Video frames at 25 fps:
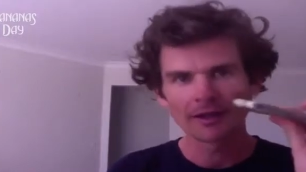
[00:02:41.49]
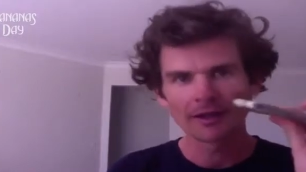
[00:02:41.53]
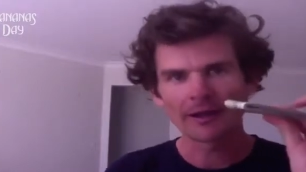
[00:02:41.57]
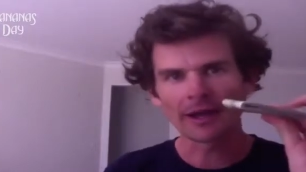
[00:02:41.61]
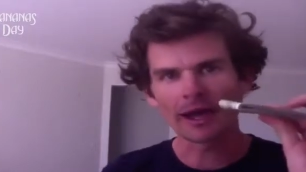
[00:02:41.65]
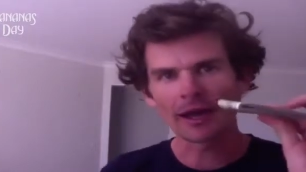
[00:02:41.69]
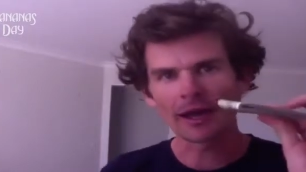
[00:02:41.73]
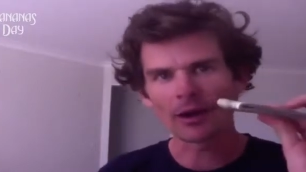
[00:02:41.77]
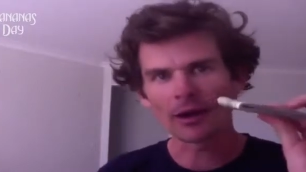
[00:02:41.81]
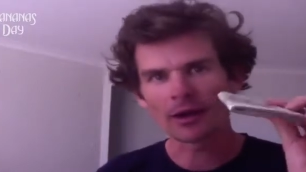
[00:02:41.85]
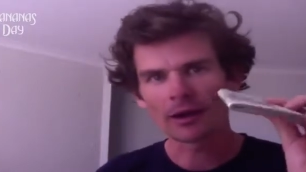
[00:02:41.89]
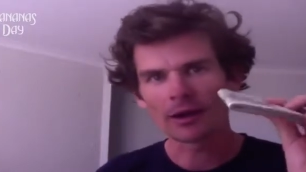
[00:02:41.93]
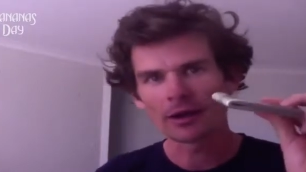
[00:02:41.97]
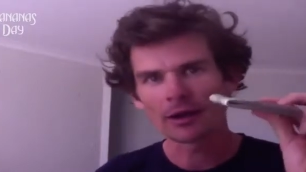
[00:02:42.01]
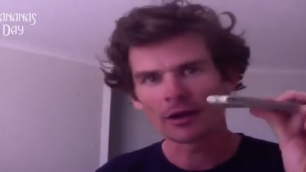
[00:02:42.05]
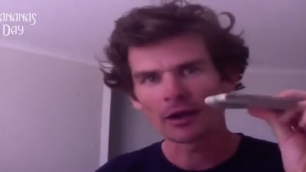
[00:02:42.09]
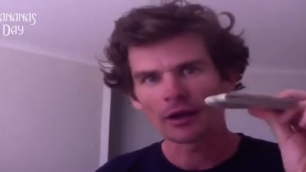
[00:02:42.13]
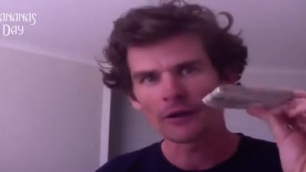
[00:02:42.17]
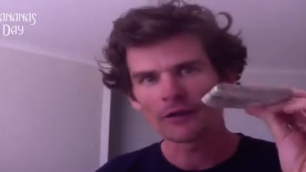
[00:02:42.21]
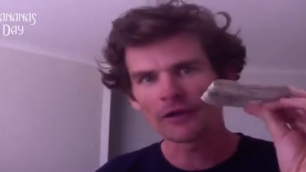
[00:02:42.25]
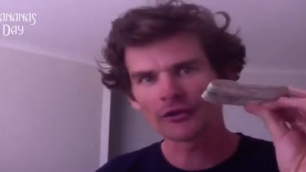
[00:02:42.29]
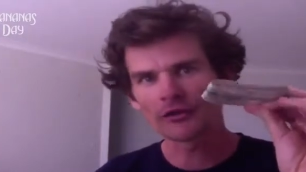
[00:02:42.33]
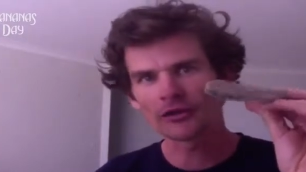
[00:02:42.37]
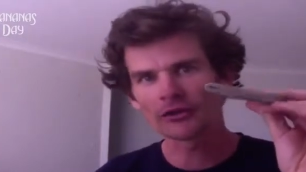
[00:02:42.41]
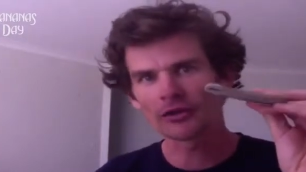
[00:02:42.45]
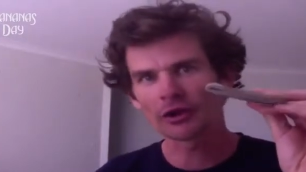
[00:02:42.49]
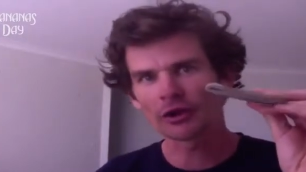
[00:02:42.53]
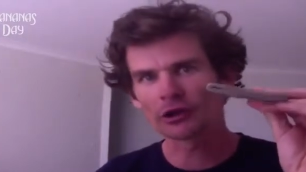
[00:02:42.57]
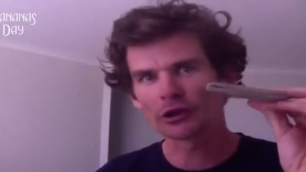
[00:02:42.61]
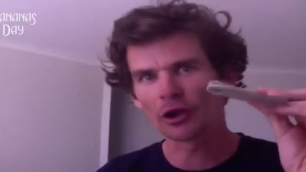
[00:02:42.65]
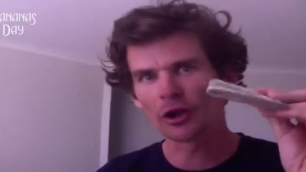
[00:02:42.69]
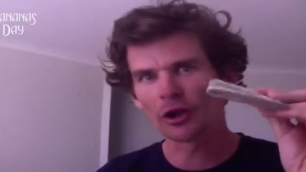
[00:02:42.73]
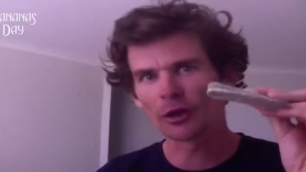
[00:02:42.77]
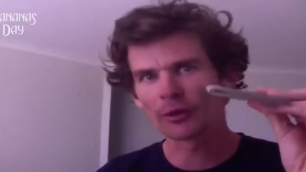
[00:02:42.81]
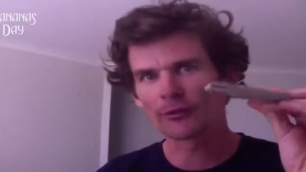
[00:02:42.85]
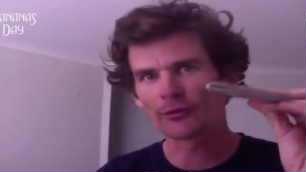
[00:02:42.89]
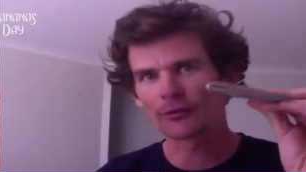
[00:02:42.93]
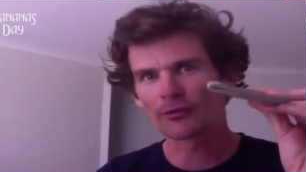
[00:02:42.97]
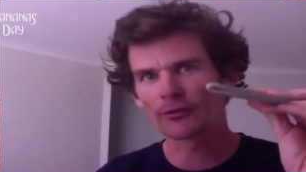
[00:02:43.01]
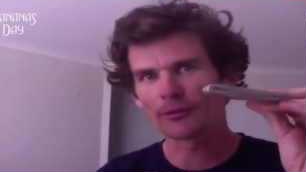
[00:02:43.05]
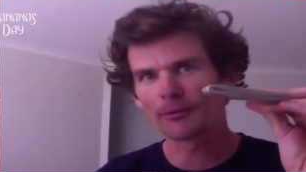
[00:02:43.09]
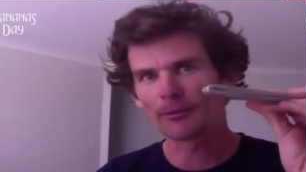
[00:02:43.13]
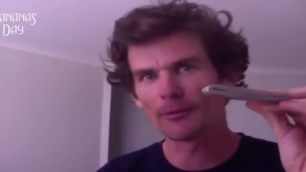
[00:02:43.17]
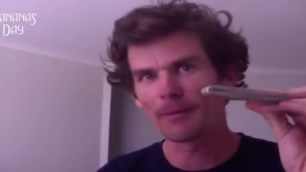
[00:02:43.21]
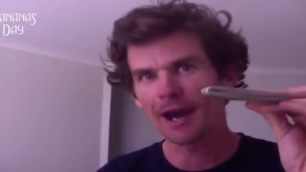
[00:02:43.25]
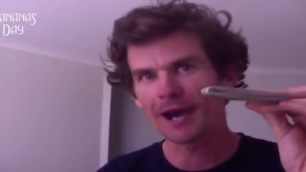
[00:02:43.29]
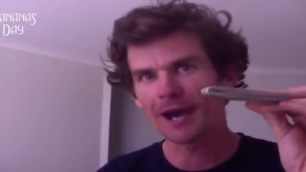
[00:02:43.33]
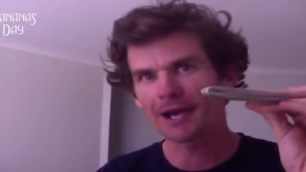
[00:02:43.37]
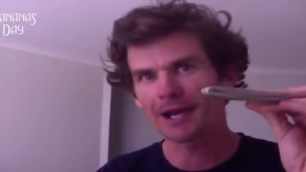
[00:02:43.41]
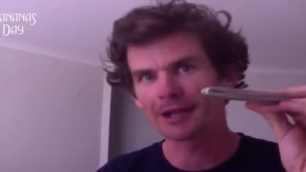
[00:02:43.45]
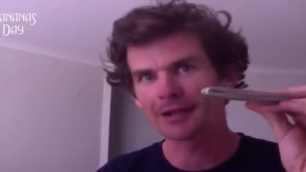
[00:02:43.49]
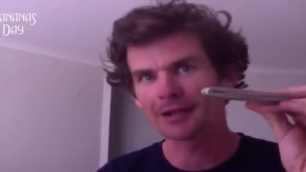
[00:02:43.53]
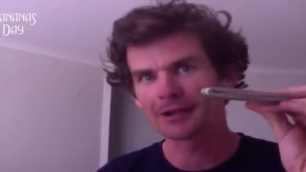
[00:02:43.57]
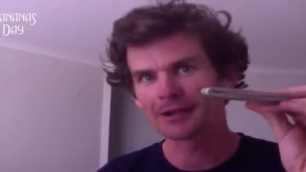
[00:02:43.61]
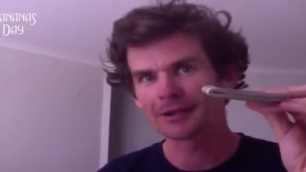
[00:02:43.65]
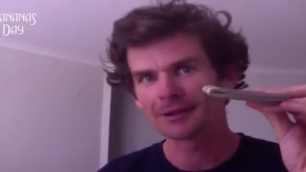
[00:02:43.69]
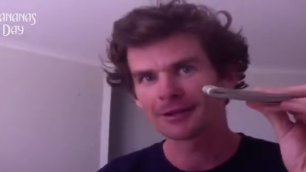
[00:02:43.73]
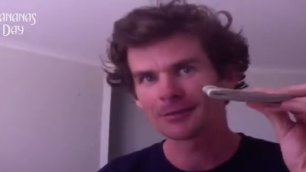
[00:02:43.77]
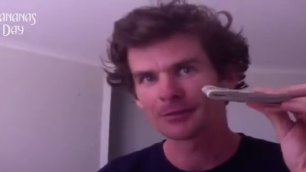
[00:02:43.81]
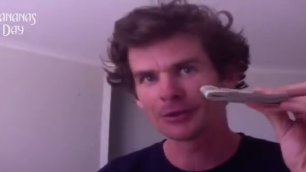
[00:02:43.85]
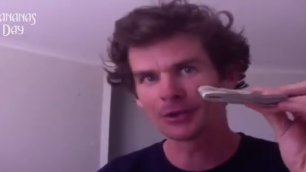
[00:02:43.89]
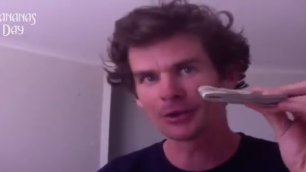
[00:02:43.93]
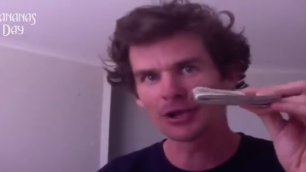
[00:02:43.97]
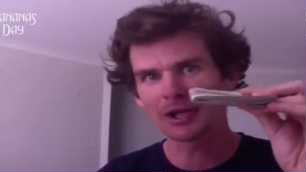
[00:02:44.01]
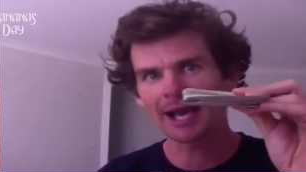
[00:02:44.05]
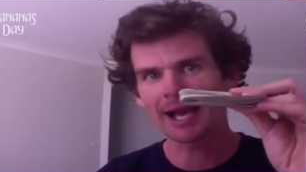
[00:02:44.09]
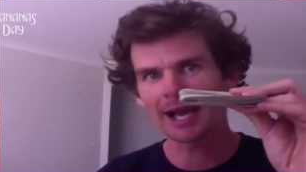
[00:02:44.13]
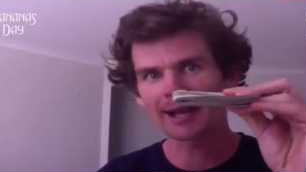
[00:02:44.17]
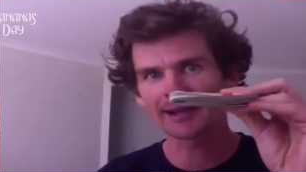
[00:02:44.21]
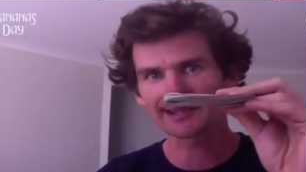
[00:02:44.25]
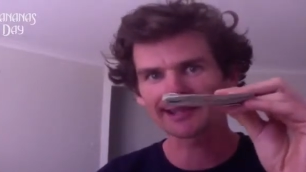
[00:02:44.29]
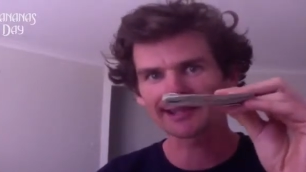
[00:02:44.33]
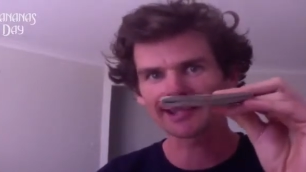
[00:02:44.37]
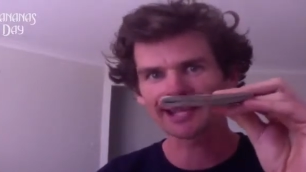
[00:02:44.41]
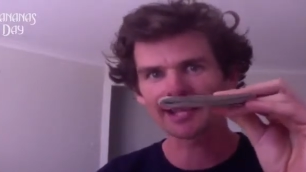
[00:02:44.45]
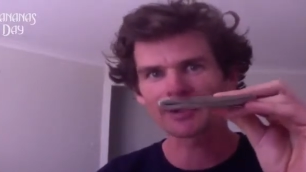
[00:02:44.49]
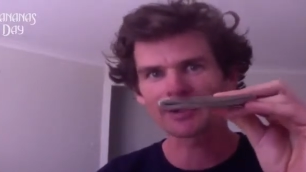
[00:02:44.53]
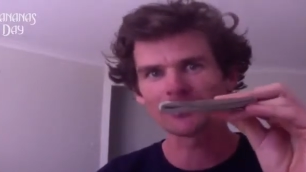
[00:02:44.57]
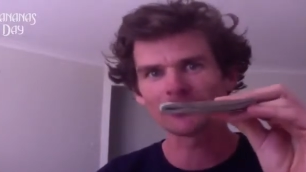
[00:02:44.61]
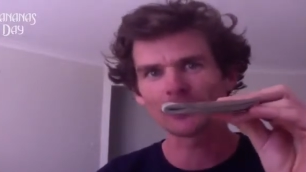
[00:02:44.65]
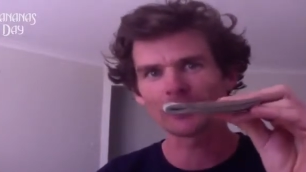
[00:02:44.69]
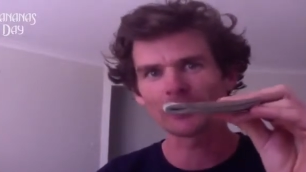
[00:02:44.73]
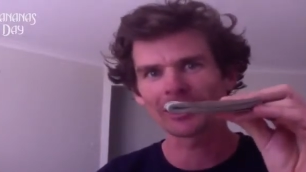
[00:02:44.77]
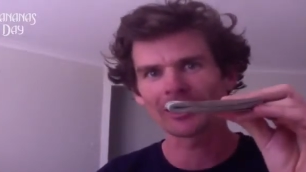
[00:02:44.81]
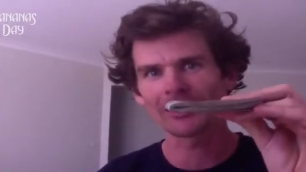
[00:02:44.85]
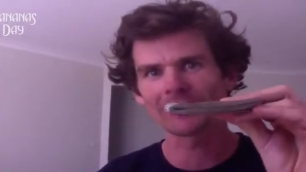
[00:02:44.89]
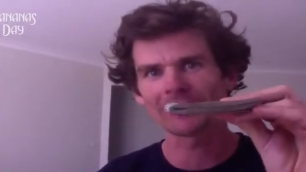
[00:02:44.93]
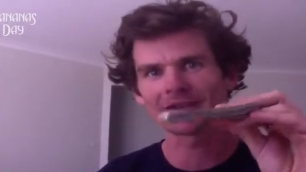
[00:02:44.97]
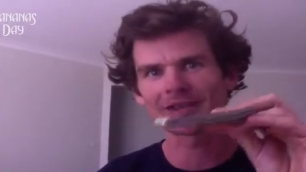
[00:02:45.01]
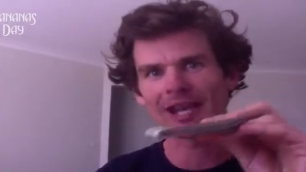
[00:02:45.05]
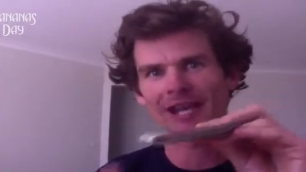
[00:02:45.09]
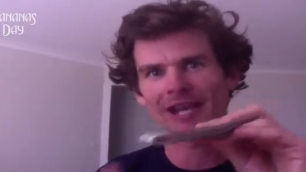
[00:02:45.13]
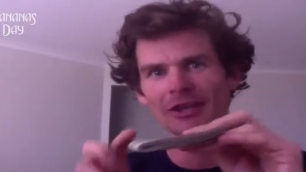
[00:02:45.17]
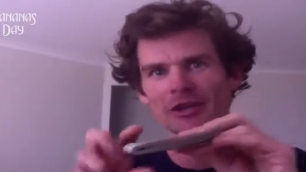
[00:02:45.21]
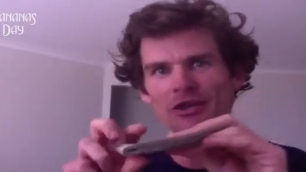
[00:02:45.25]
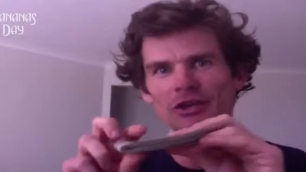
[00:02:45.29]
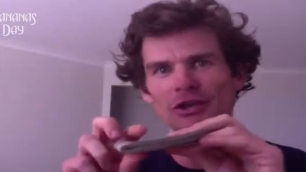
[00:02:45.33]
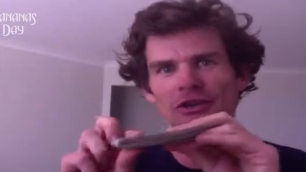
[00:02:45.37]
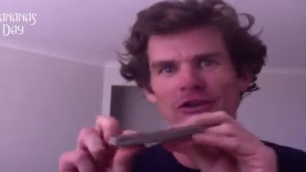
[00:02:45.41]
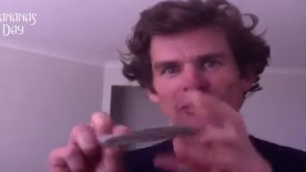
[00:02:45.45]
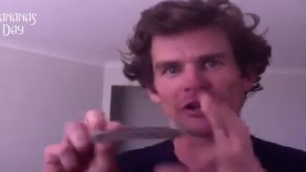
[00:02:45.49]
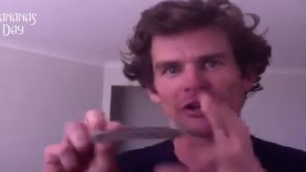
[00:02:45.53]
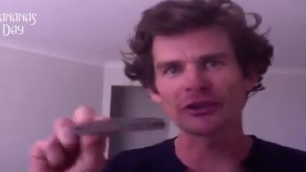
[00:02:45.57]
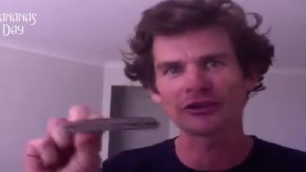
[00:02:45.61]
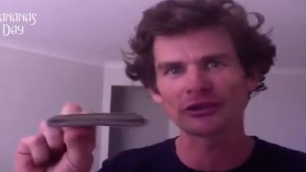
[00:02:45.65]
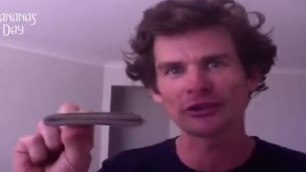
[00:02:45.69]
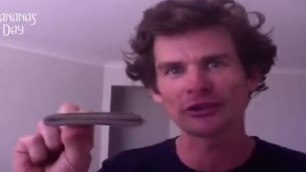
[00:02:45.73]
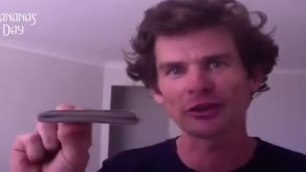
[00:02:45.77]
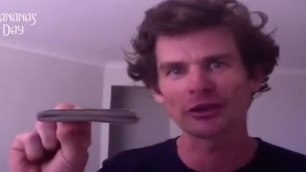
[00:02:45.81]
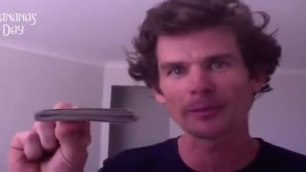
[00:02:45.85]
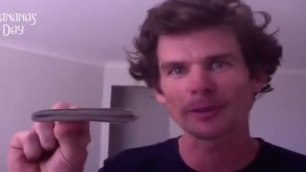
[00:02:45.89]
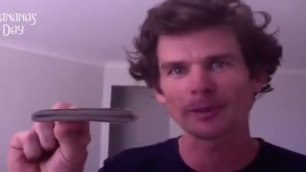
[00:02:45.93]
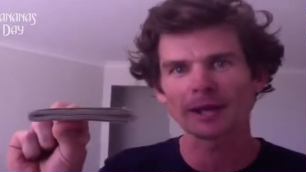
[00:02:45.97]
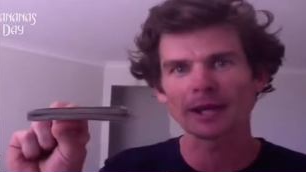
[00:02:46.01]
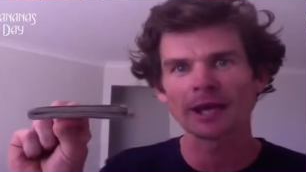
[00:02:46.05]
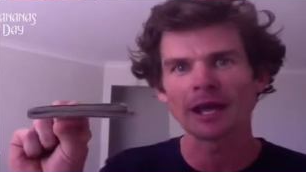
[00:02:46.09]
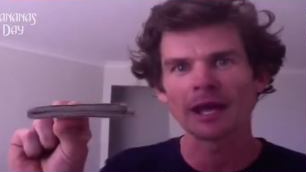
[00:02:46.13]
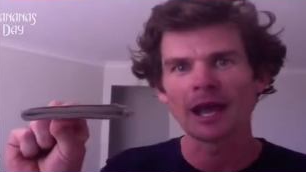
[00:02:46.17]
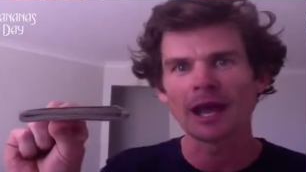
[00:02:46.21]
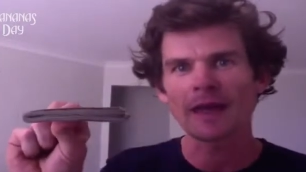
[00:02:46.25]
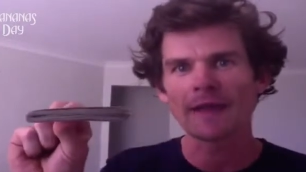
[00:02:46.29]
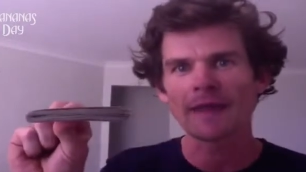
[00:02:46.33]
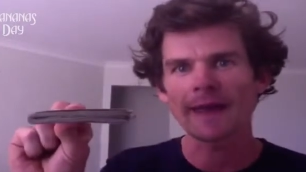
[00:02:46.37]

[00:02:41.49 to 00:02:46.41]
Now this is a lot of money, but you can't see what it is, can you? You can see it's a lot of money.